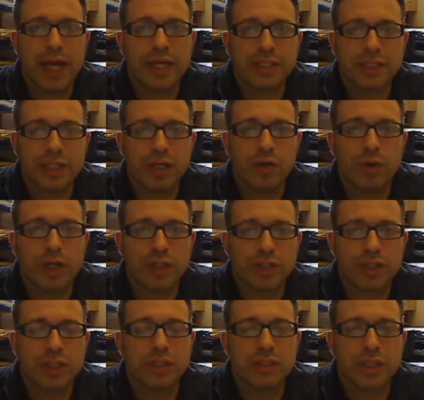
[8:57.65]
ask any
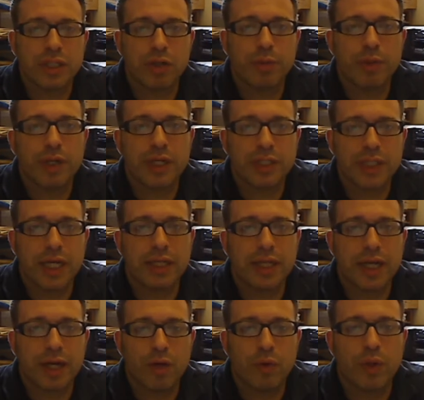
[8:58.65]
questions, and you'll be able to take
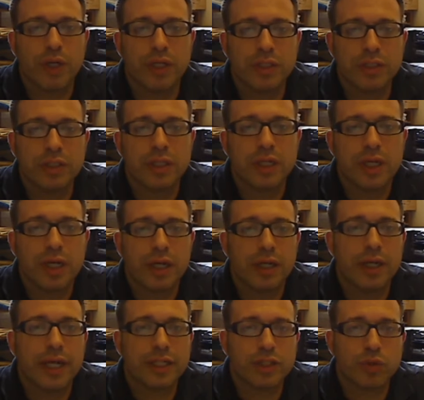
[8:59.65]
that quiz
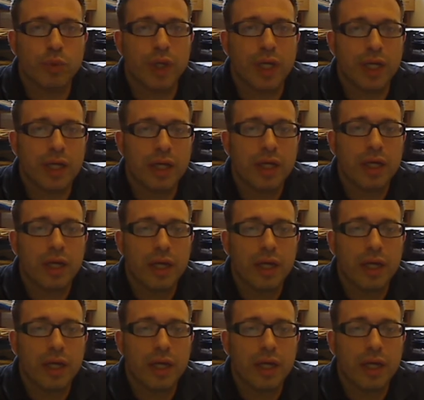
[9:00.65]
next week.